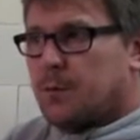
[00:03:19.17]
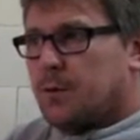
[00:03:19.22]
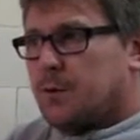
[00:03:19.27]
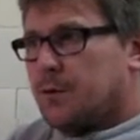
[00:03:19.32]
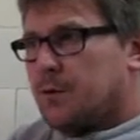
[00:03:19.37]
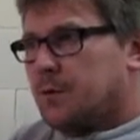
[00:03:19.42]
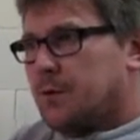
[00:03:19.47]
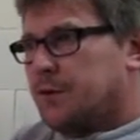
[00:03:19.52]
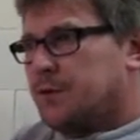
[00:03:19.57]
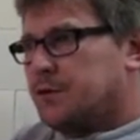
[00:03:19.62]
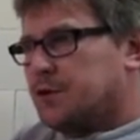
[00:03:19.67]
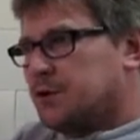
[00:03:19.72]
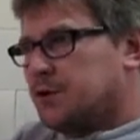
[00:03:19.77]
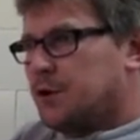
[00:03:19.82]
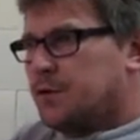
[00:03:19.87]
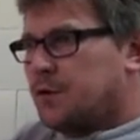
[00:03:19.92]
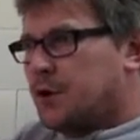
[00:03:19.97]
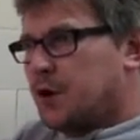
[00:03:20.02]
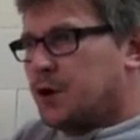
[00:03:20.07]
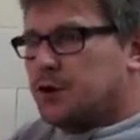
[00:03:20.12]
We've sort of
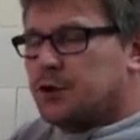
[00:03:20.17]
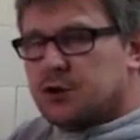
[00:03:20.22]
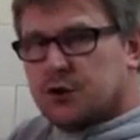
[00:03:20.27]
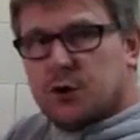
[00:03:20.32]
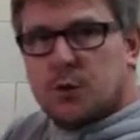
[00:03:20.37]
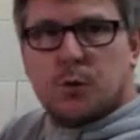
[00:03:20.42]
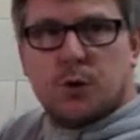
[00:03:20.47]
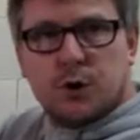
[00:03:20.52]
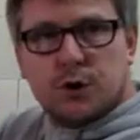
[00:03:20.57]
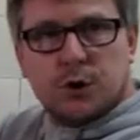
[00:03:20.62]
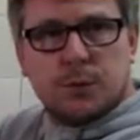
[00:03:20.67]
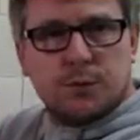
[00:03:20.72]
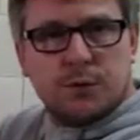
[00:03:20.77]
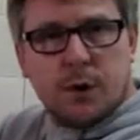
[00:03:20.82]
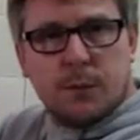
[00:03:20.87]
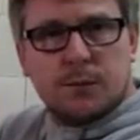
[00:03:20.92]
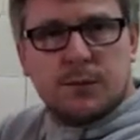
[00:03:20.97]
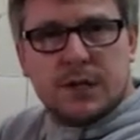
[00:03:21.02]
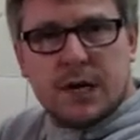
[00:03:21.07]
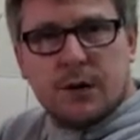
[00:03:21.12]
got to work the
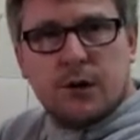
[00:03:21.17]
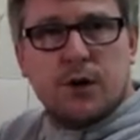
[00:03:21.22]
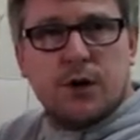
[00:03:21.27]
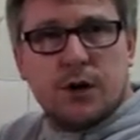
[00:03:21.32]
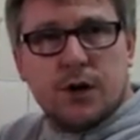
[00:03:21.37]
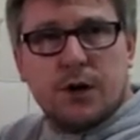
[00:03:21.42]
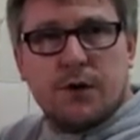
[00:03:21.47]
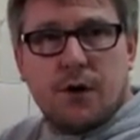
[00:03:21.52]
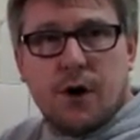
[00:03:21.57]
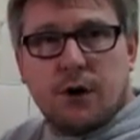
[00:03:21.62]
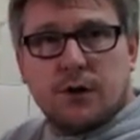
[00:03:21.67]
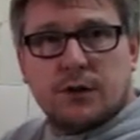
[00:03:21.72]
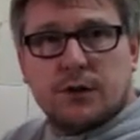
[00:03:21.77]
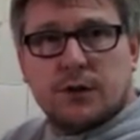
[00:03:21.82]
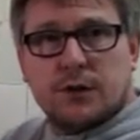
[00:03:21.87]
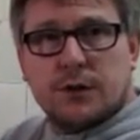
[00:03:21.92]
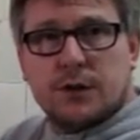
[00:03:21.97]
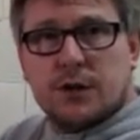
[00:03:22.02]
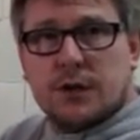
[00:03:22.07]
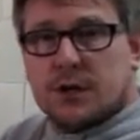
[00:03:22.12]
problems out earlier on.
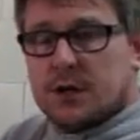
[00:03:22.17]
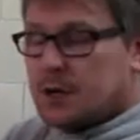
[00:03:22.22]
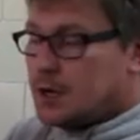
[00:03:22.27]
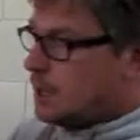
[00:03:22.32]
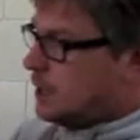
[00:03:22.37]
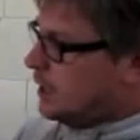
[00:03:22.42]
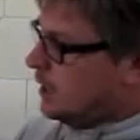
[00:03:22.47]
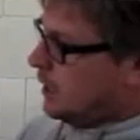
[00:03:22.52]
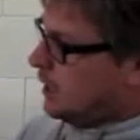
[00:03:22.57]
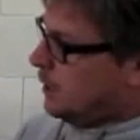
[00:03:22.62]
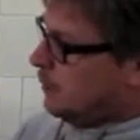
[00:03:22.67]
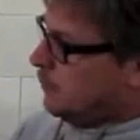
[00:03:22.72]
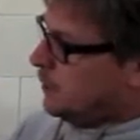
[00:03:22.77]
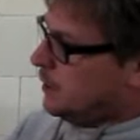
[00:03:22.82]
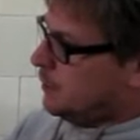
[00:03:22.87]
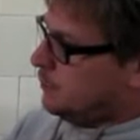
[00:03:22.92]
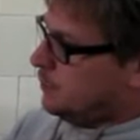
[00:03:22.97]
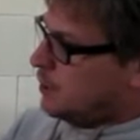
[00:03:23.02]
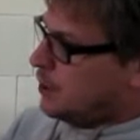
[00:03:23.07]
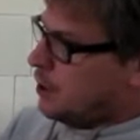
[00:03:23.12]
That's right.
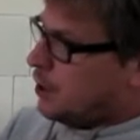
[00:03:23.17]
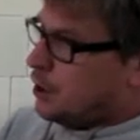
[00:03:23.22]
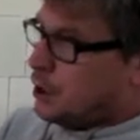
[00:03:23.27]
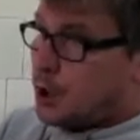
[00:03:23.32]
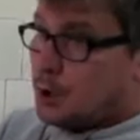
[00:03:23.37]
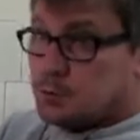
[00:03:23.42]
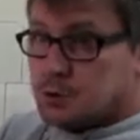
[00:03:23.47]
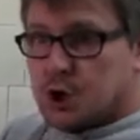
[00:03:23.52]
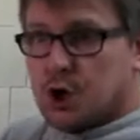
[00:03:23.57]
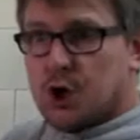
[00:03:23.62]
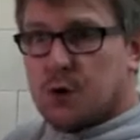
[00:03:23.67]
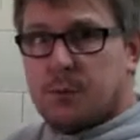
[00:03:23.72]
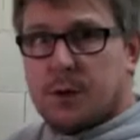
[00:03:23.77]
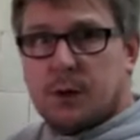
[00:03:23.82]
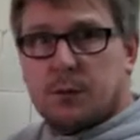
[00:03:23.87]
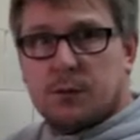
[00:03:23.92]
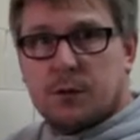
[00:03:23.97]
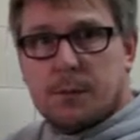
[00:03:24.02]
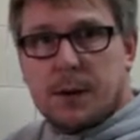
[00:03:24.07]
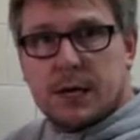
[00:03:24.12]
We can't go too big with
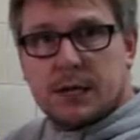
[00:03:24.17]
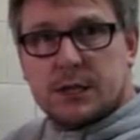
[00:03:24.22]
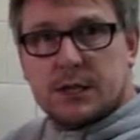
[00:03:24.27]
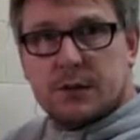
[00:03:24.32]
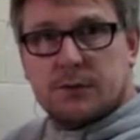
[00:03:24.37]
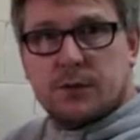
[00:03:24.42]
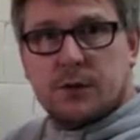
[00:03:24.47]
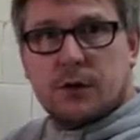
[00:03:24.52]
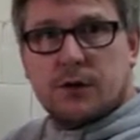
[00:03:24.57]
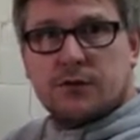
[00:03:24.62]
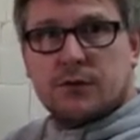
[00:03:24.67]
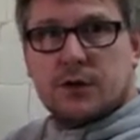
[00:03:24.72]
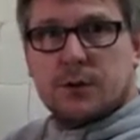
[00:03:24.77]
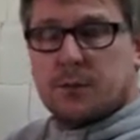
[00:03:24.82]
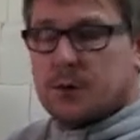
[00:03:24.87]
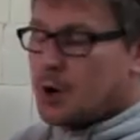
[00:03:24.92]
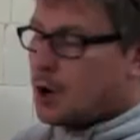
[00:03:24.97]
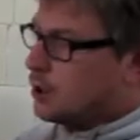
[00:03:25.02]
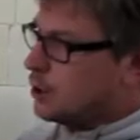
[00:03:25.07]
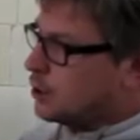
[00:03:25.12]
the Mastiff, and obviously we
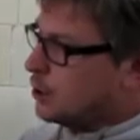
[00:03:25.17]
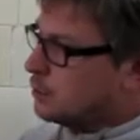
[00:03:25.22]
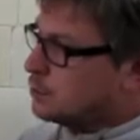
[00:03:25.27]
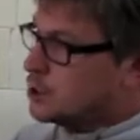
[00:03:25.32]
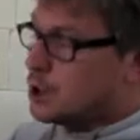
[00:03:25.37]
can't go